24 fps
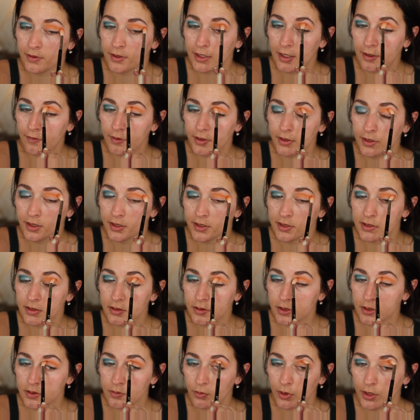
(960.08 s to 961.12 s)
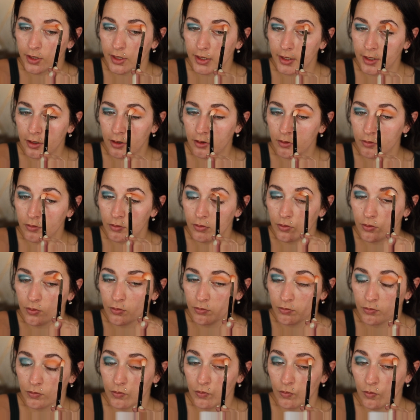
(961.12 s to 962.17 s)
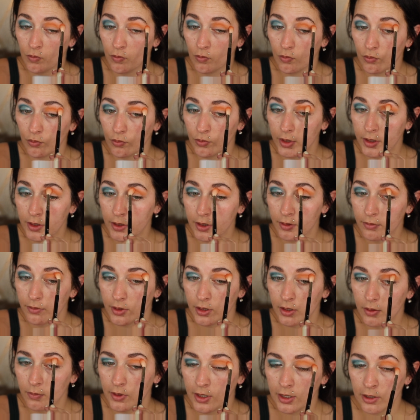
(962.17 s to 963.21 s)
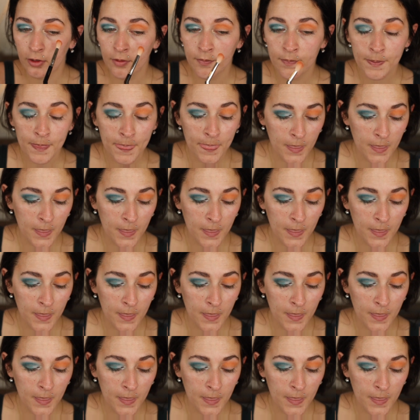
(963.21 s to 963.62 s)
like everything is working out really, really well.